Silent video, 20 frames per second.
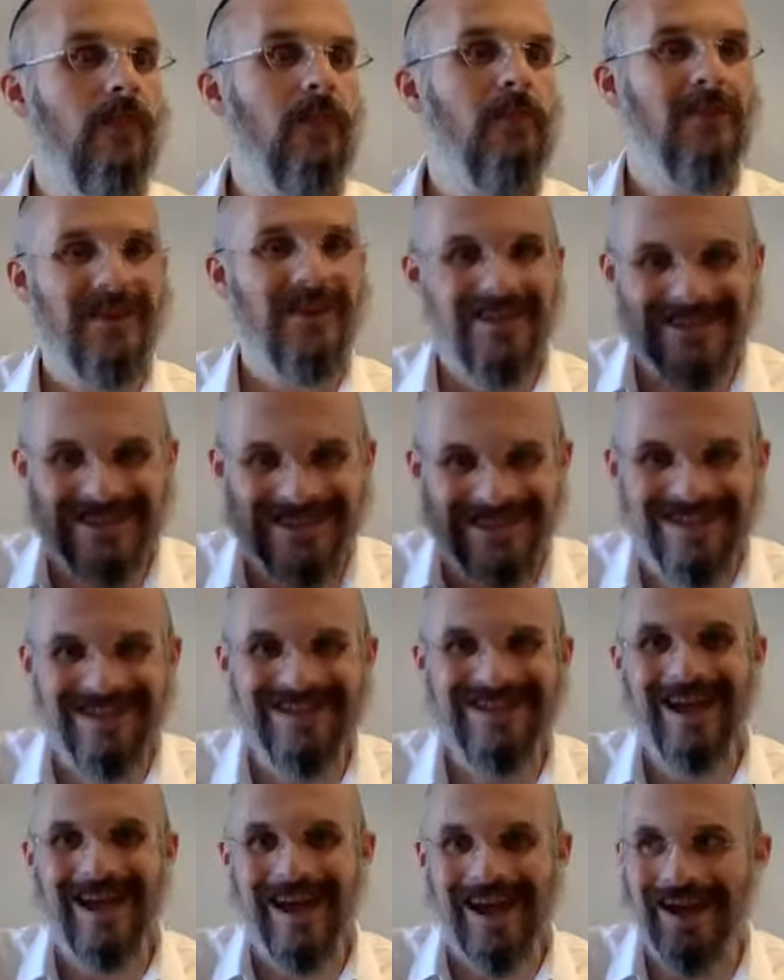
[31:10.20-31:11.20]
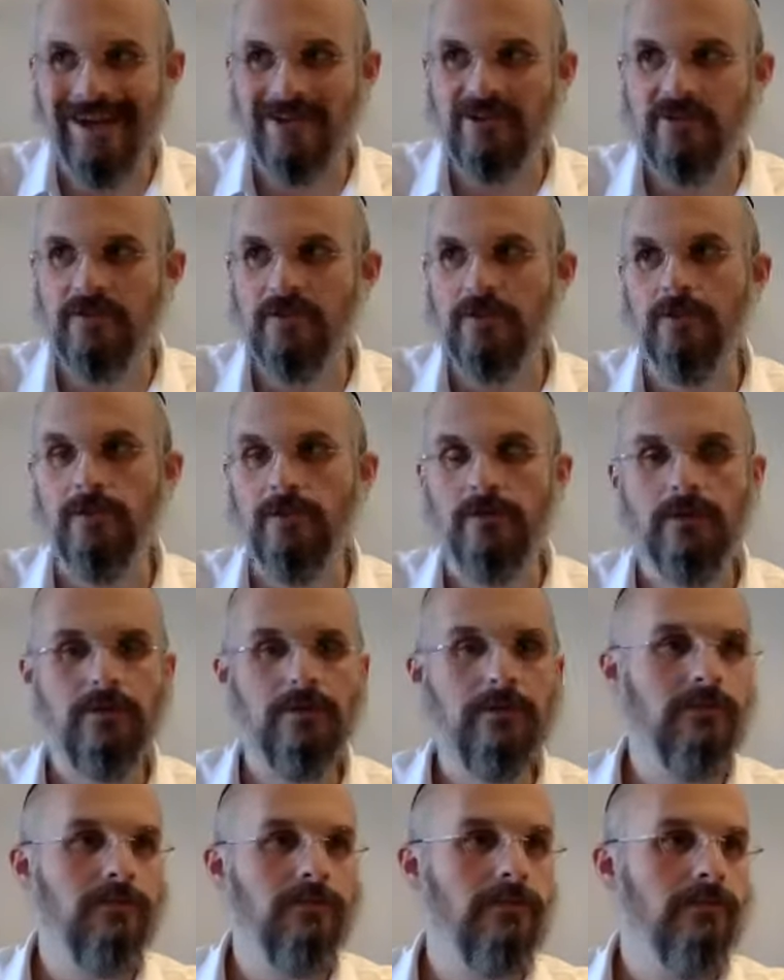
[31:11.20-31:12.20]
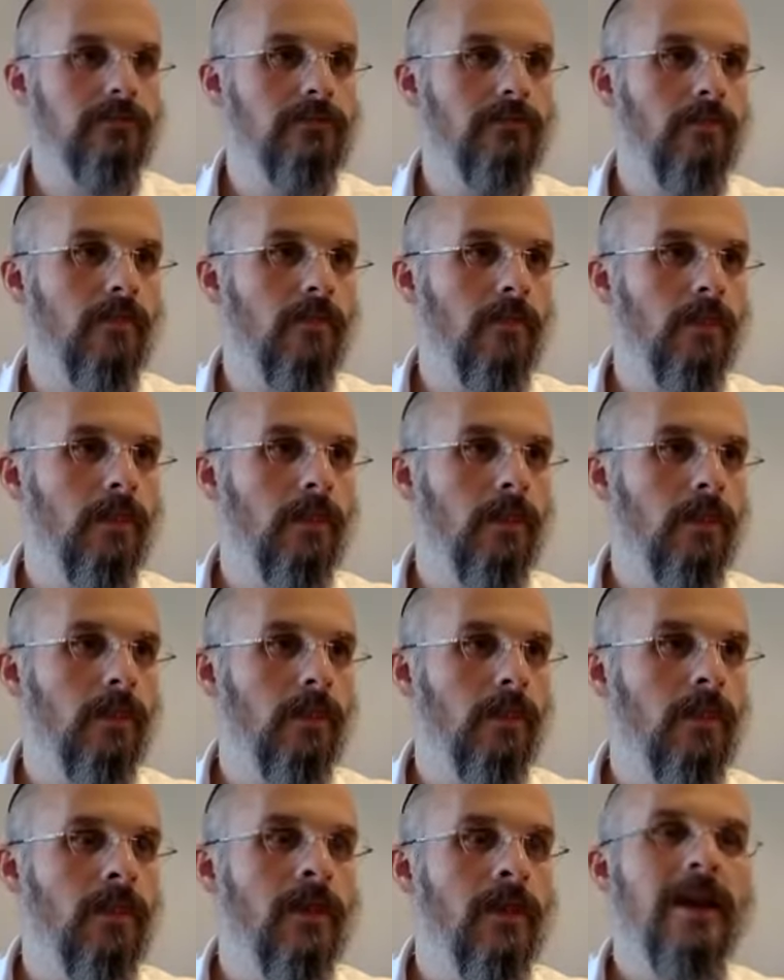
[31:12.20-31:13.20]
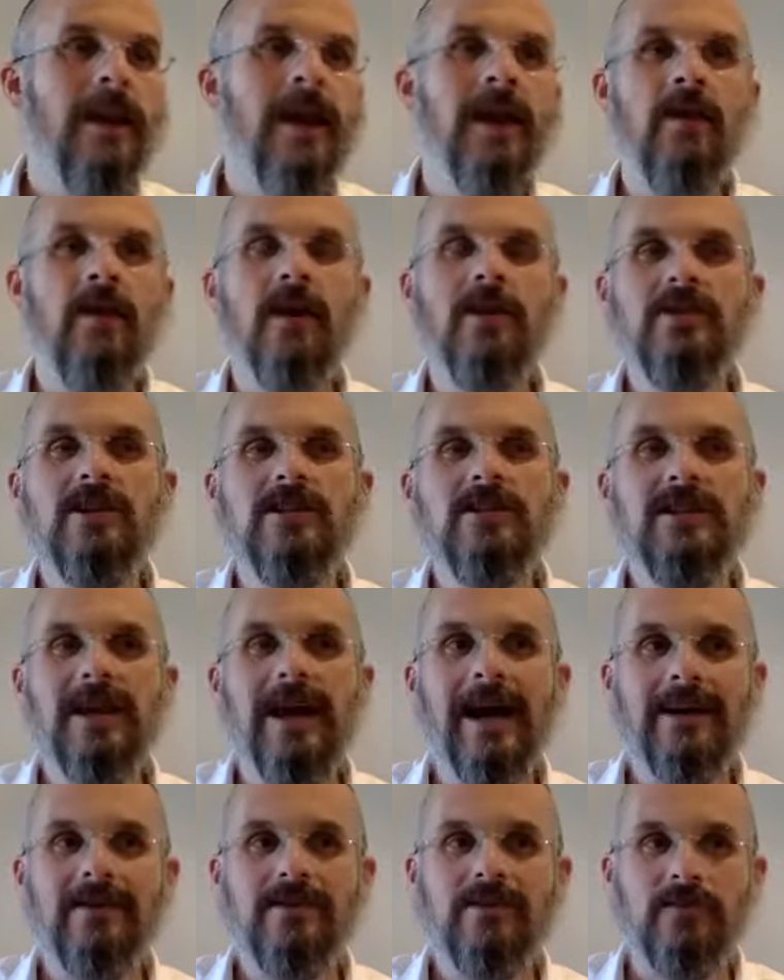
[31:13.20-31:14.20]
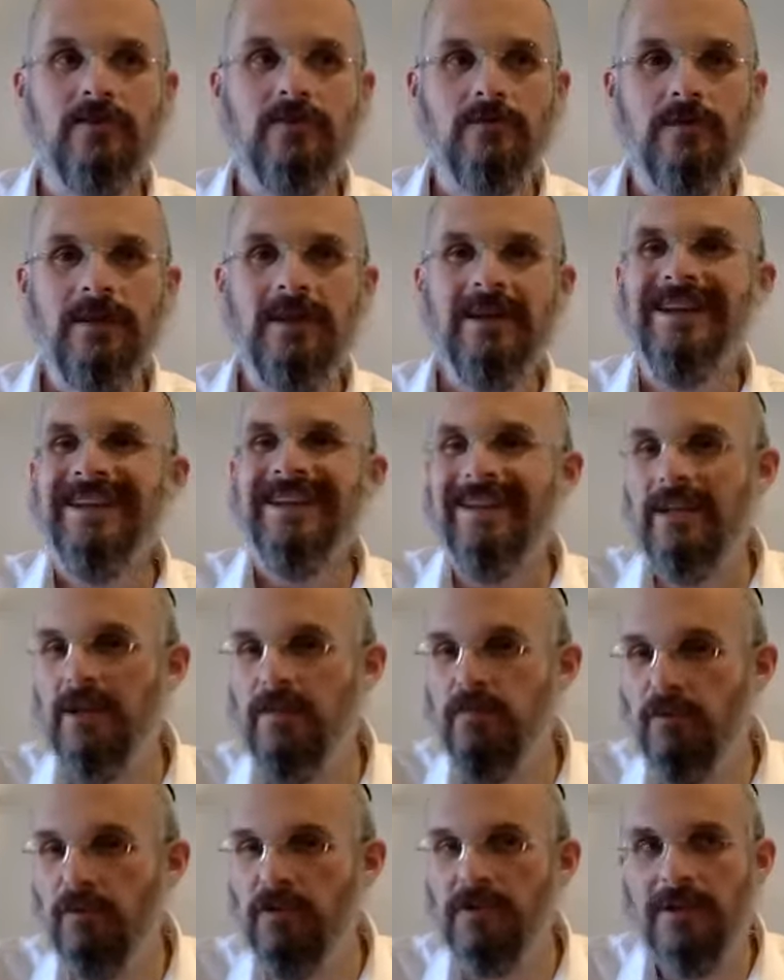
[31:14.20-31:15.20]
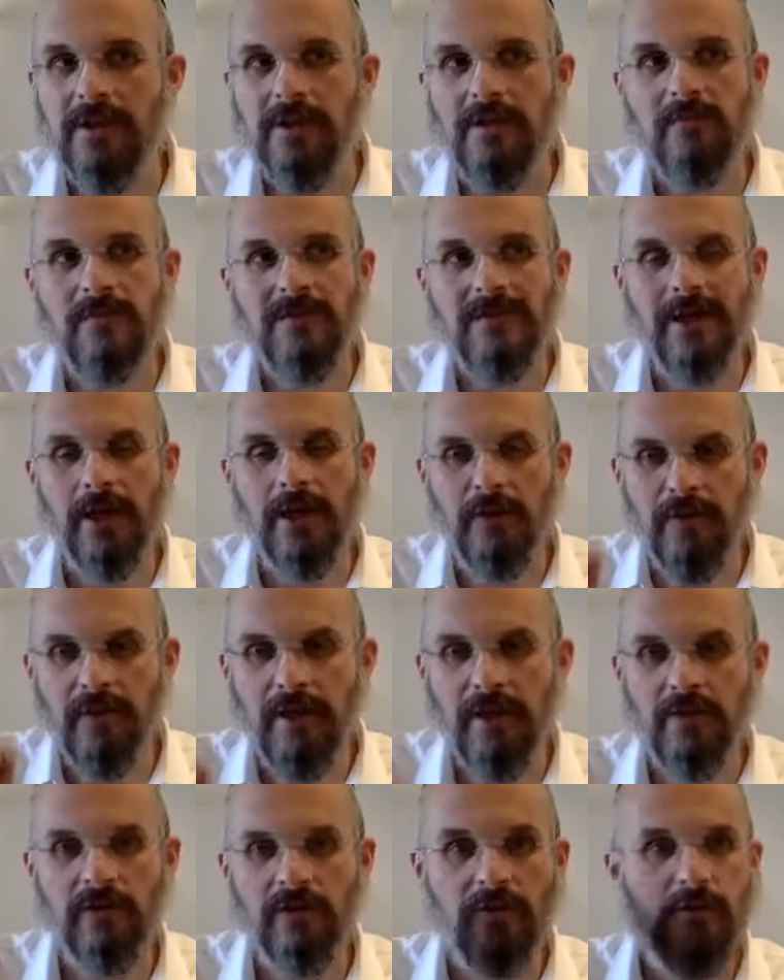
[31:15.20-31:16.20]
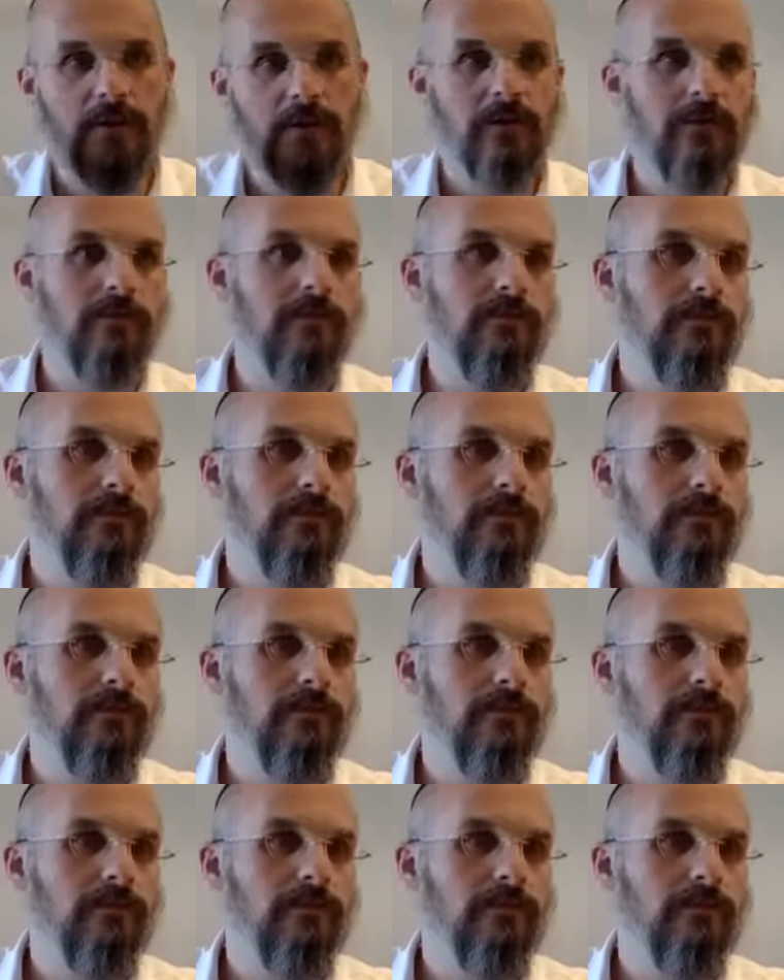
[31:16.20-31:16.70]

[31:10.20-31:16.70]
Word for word: Because he asked you to do it. And not just he asked you, he put himself into it.